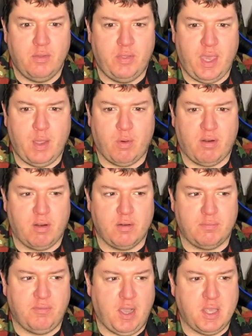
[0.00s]
they
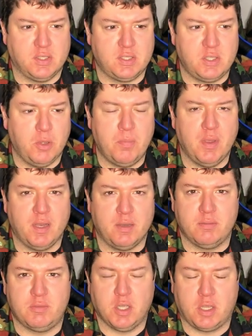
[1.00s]
were fucking stupid
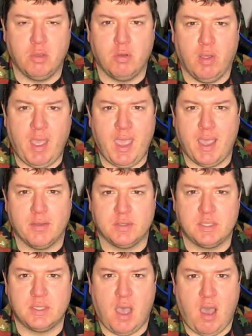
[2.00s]
and took Google
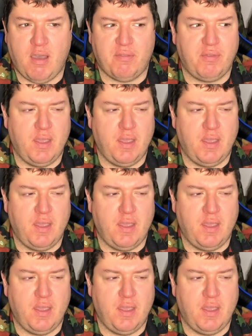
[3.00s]
Hangouts off,